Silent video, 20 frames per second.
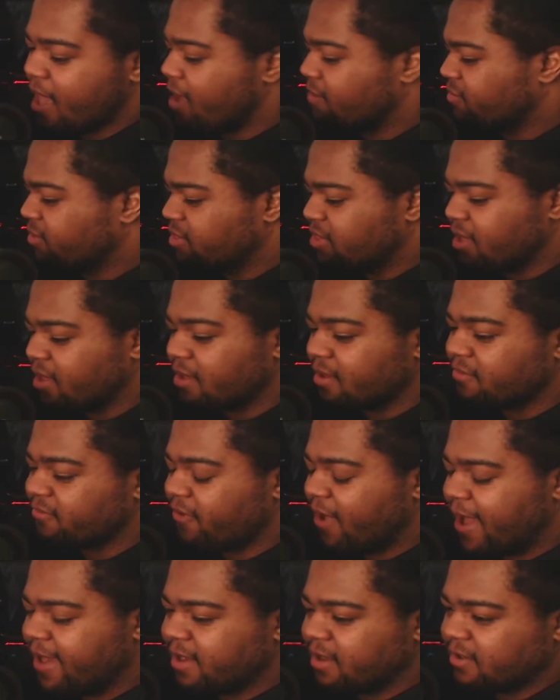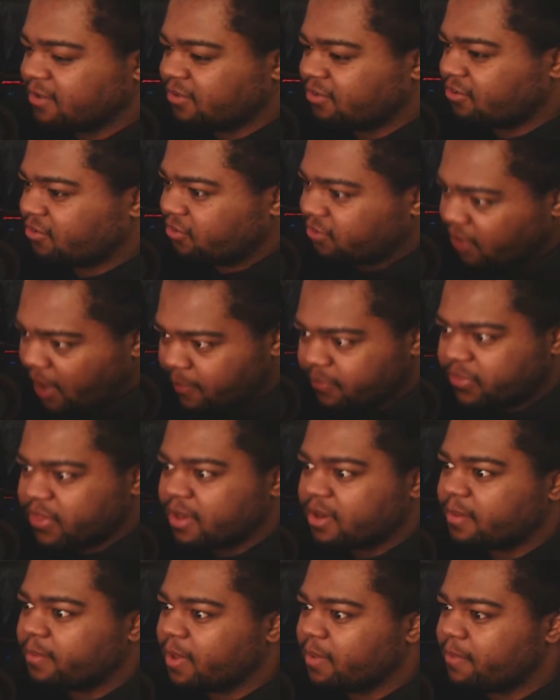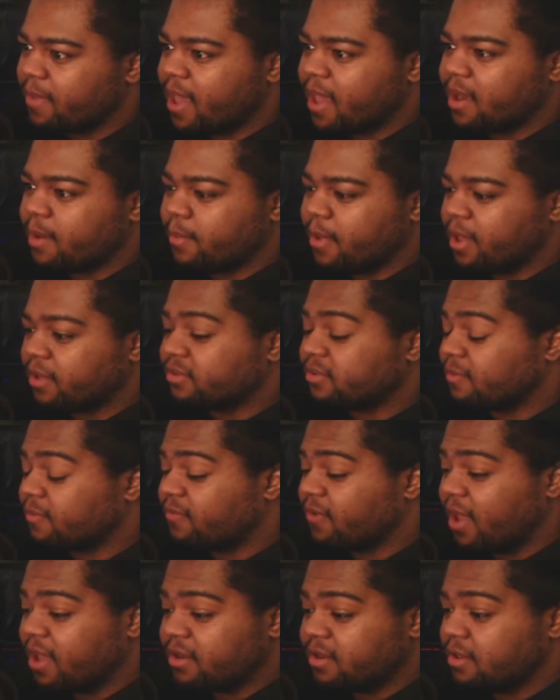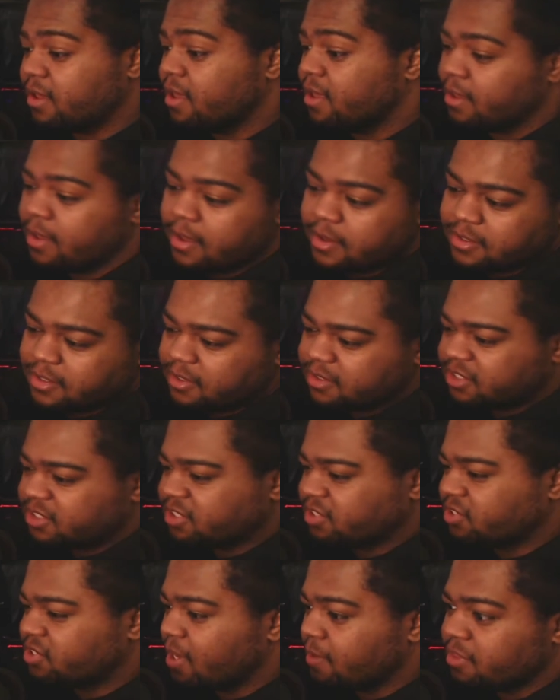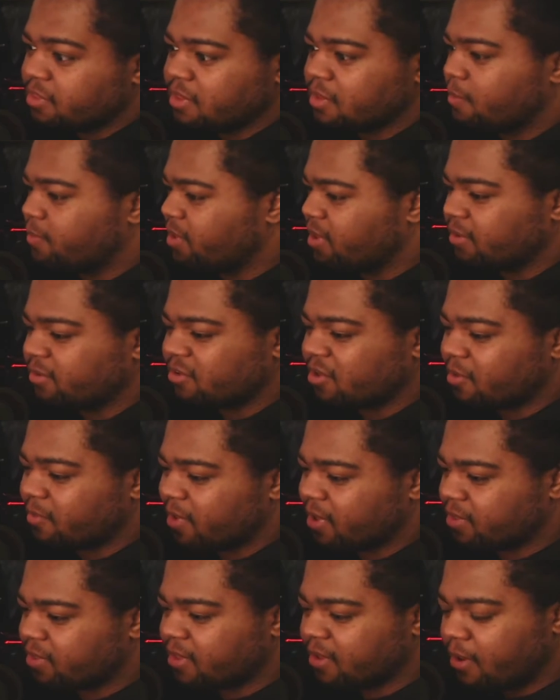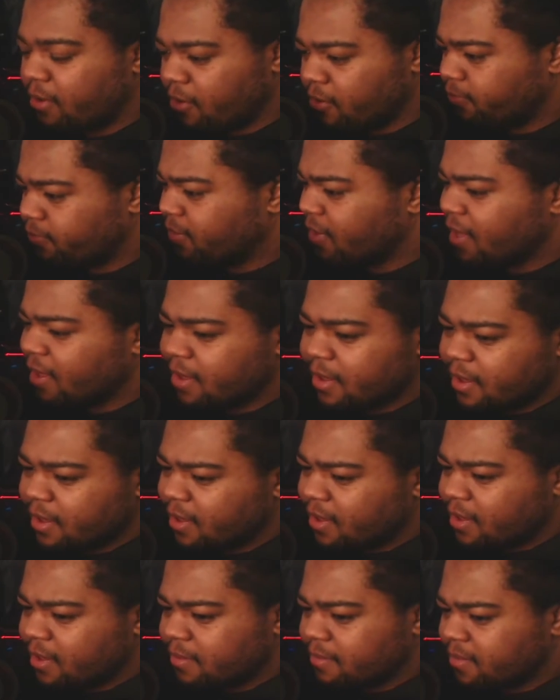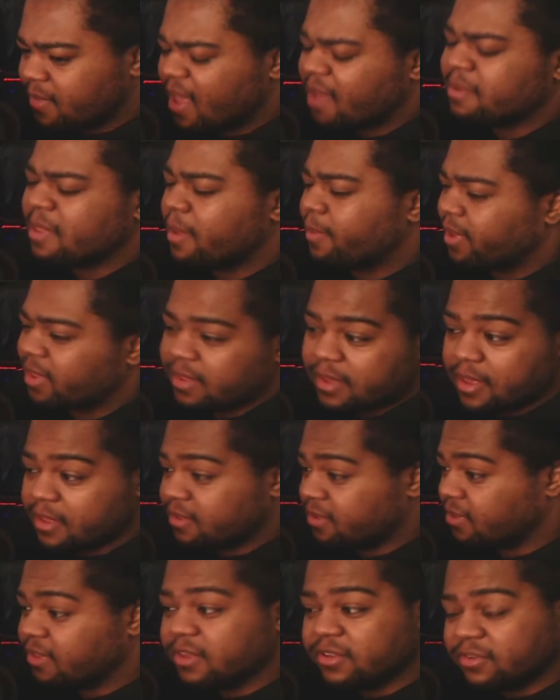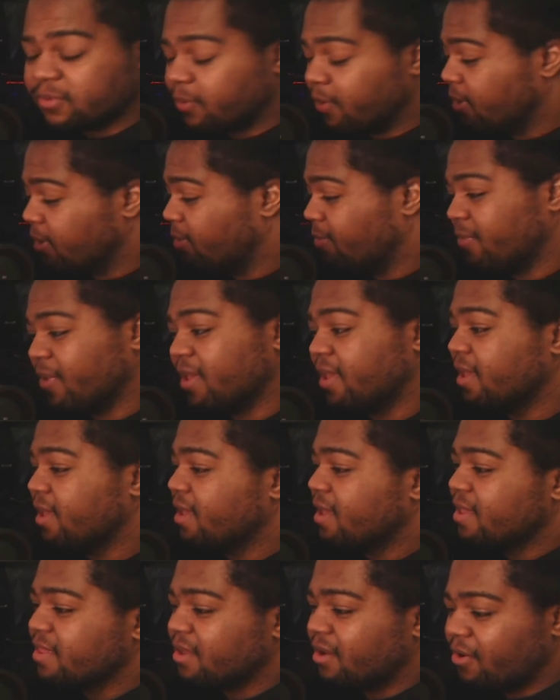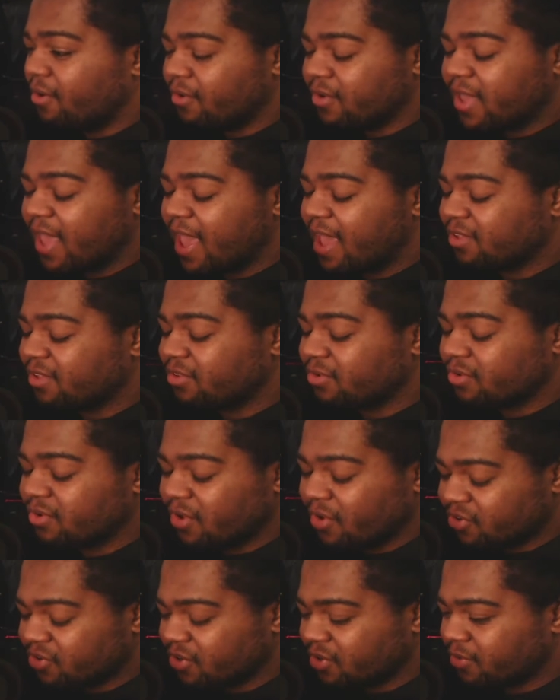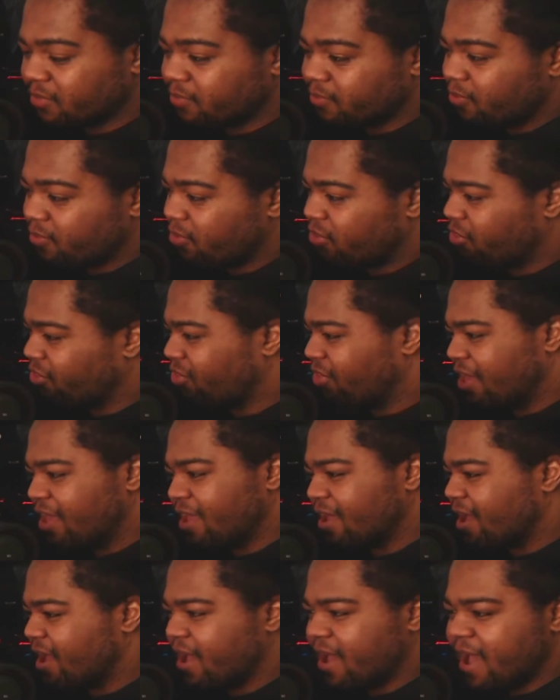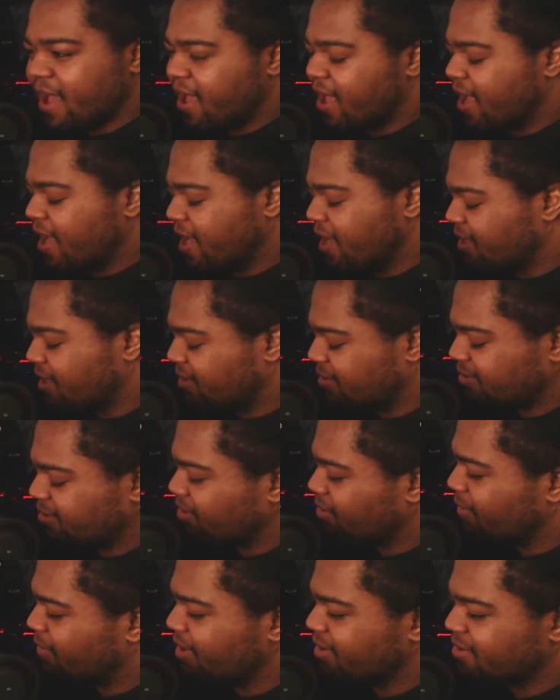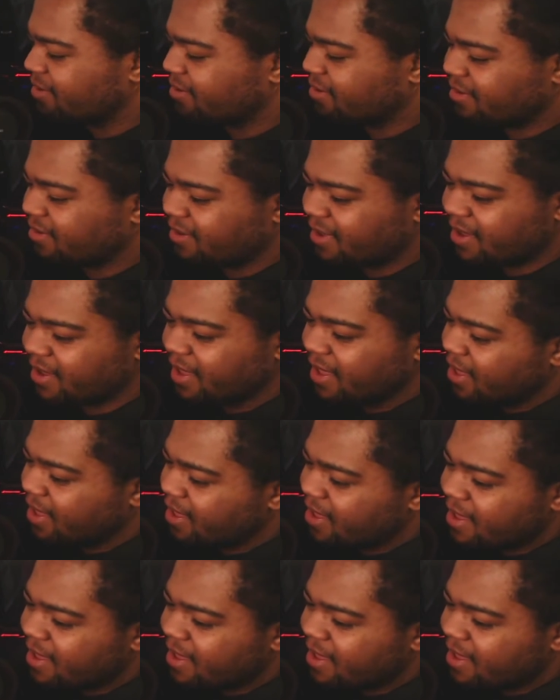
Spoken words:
everything, finding something to be mad about, finding something to be upset about. The whole, I'm not about to get into this one, but the whole cancel culture thing, I hate it so much. It's just like,